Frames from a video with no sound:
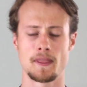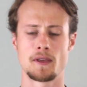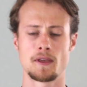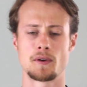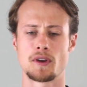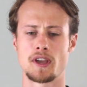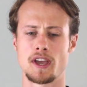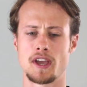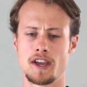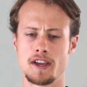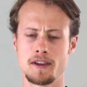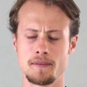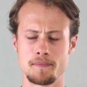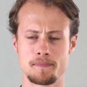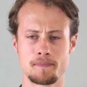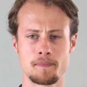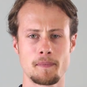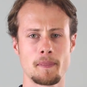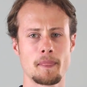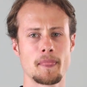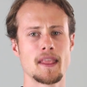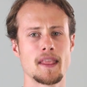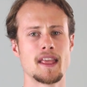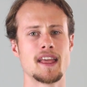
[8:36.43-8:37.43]
Okay,
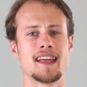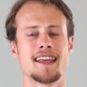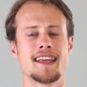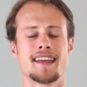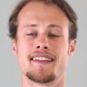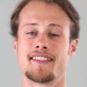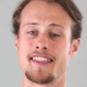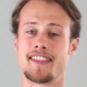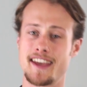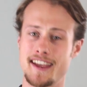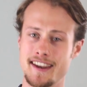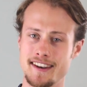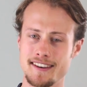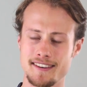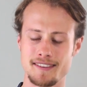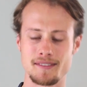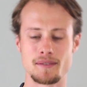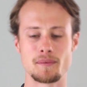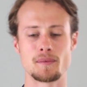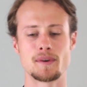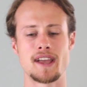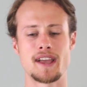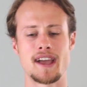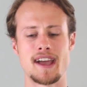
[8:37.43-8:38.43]
and then
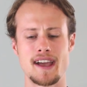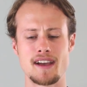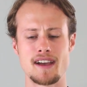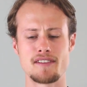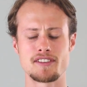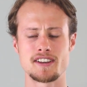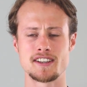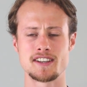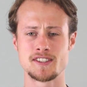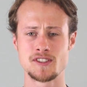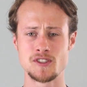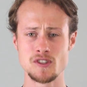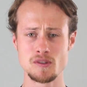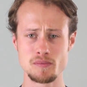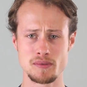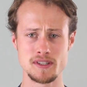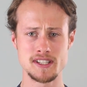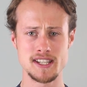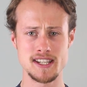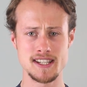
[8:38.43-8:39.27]
we have a super